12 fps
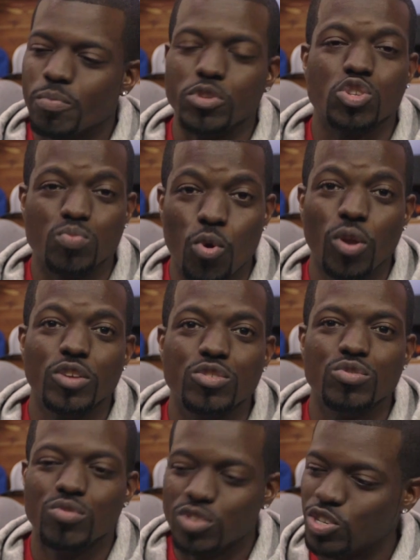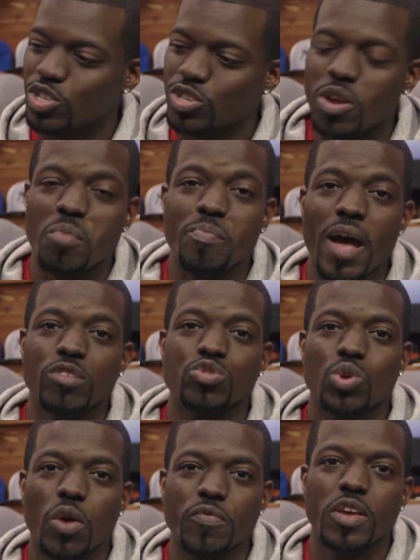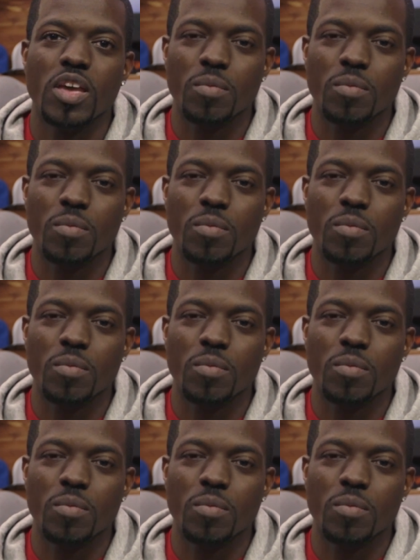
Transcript: but smaller dudes are just going to bounce off of